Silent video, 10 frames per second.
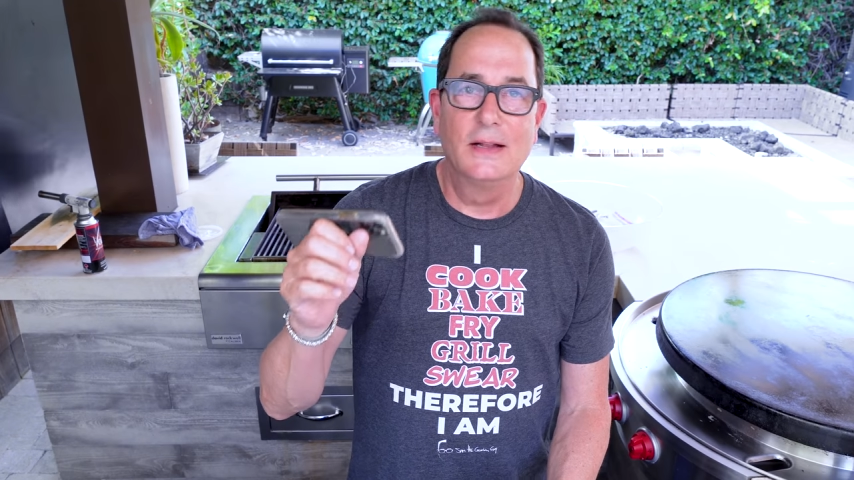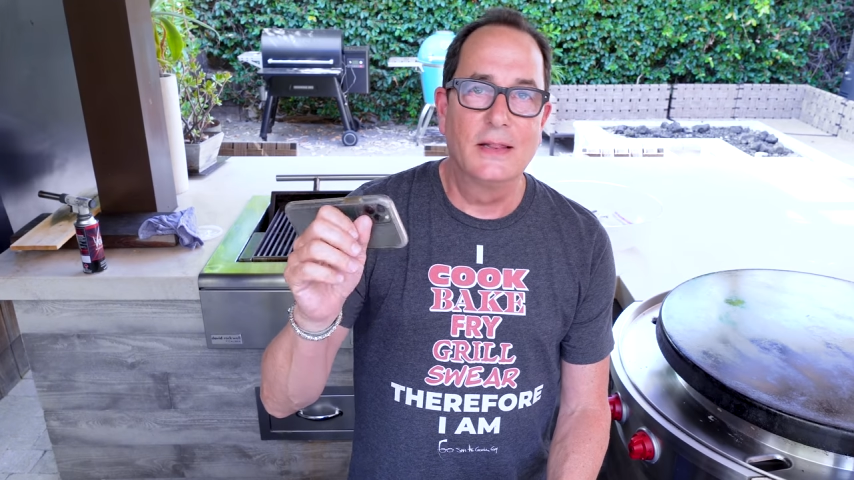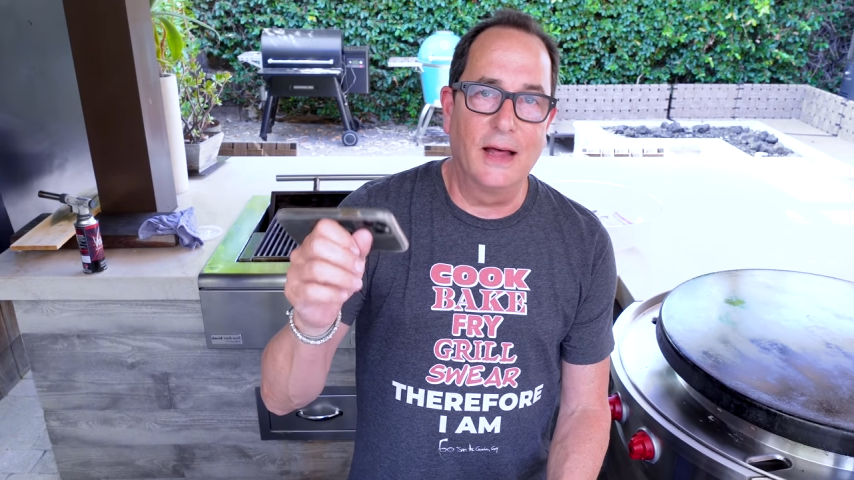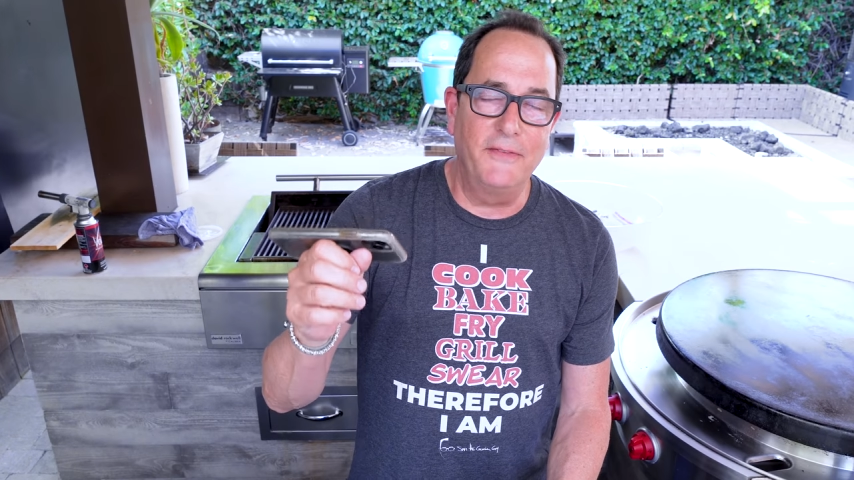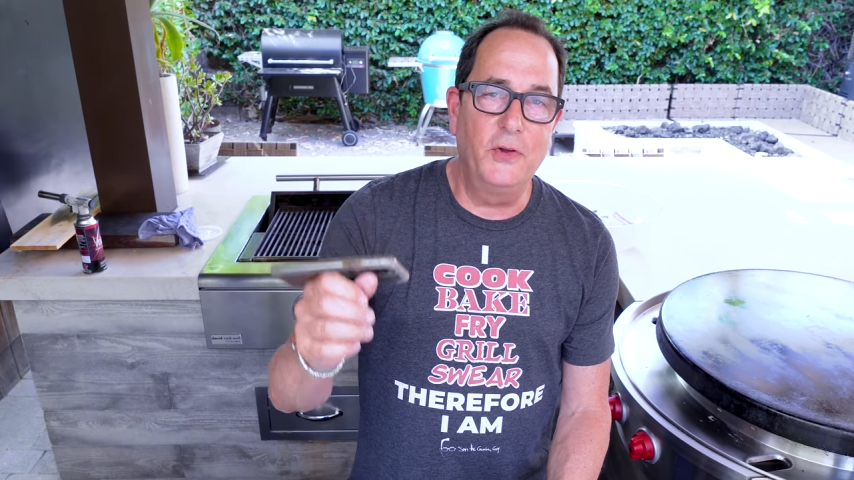
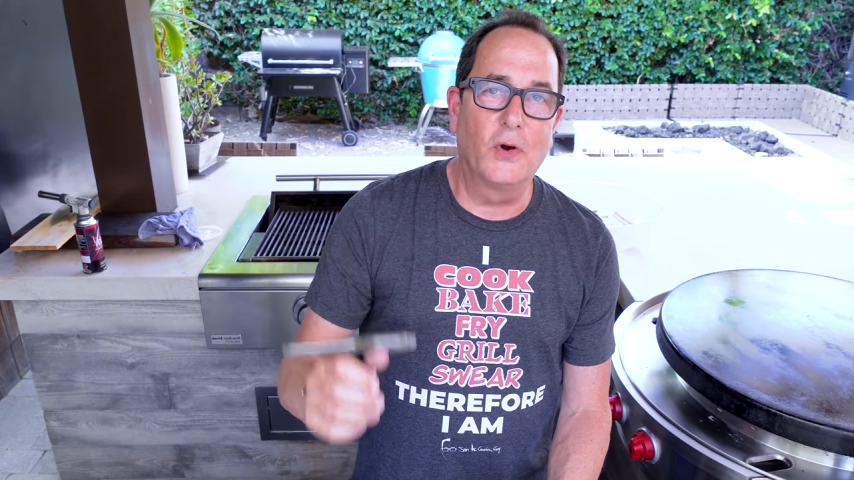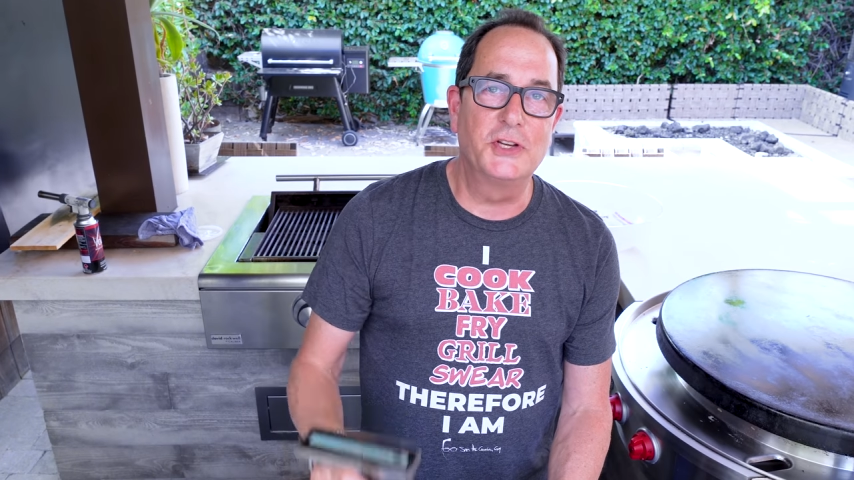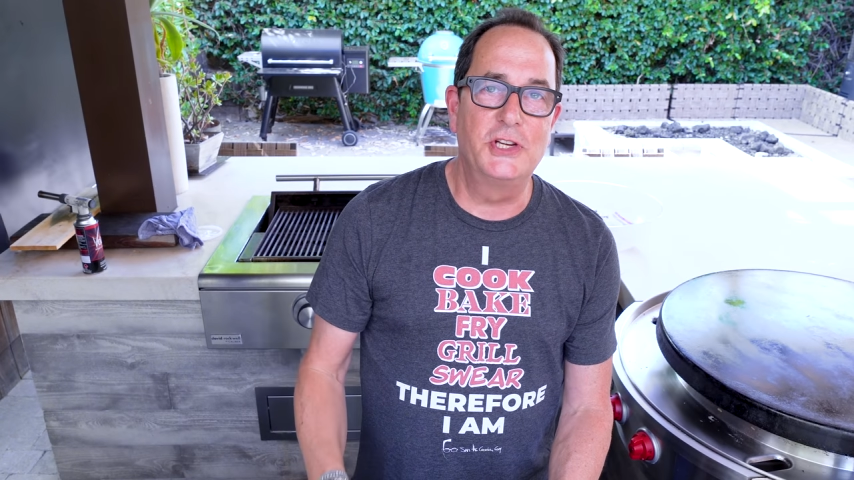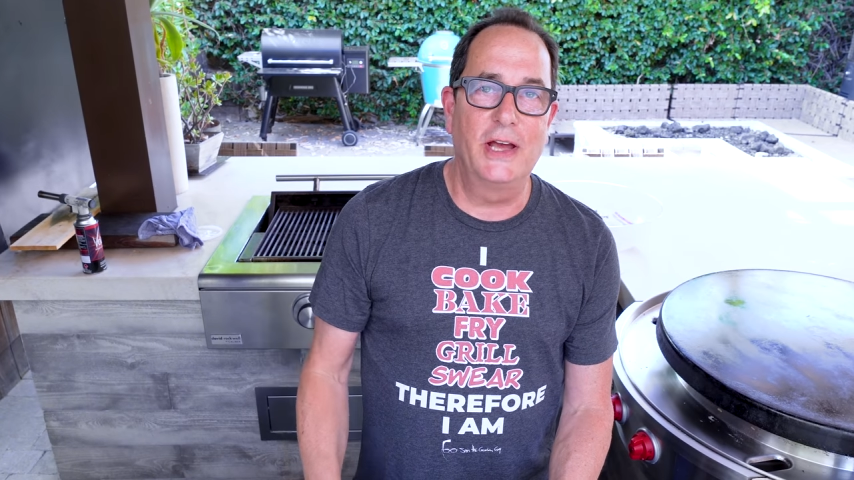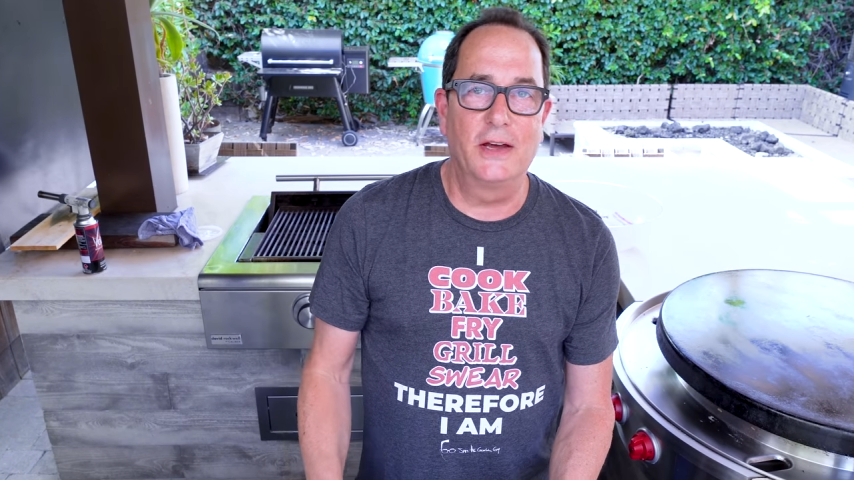love your
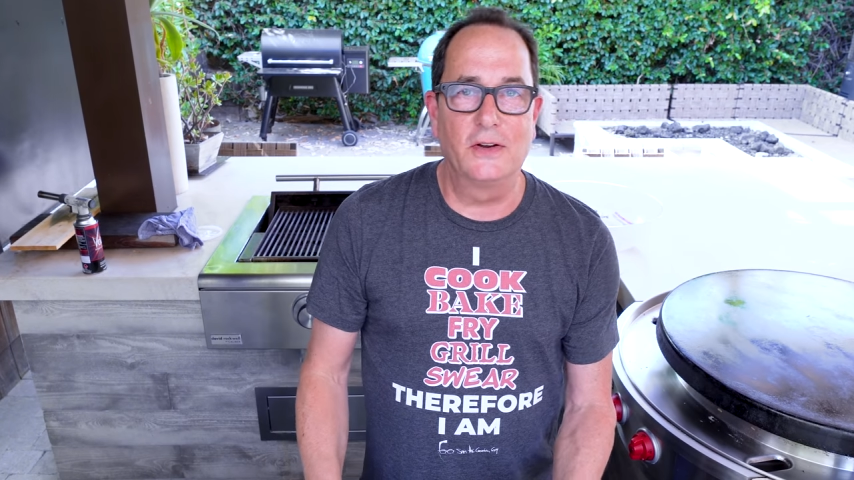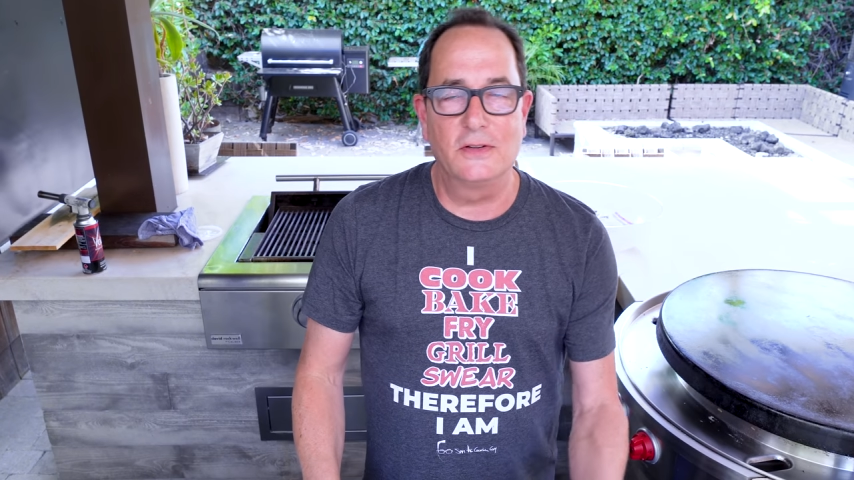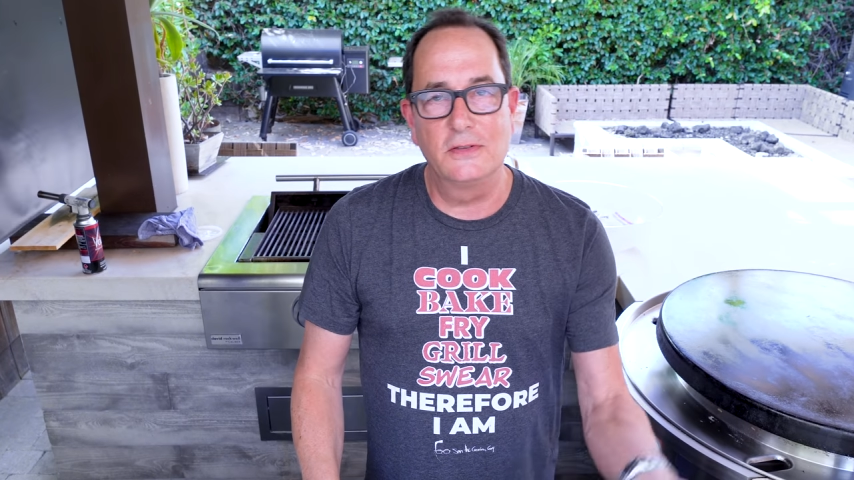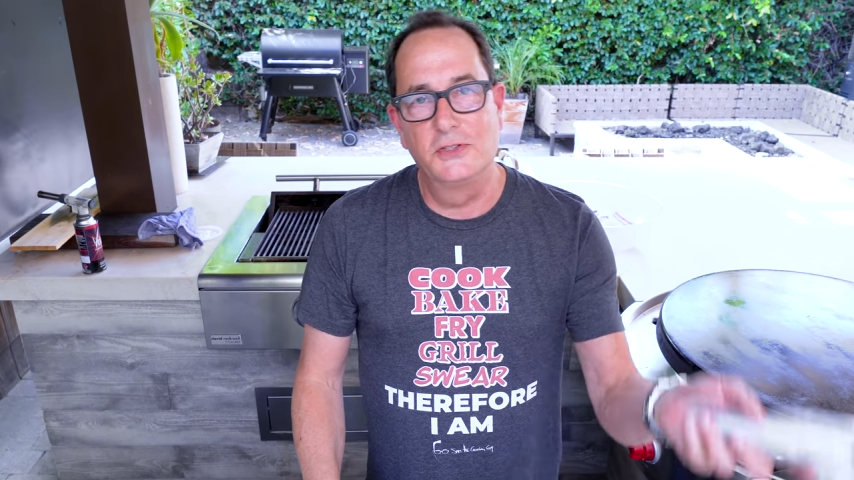channel.